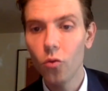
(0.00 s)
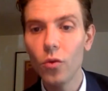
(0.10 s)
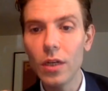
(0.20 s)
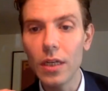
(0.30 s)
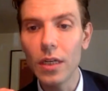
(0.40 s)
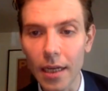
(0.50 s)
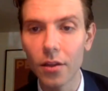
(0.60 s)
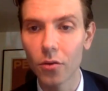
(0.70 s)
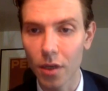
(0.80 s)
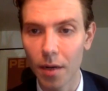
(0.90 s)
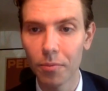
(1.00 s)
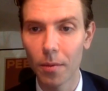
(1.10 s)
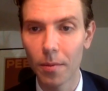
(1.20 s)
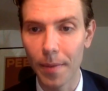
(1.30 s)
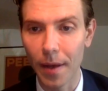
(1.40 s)
who need those
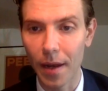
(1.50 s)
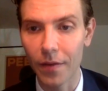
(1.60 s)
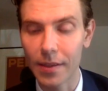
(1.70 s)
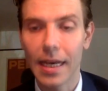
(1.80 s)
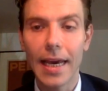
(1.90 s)
unemployment benefits.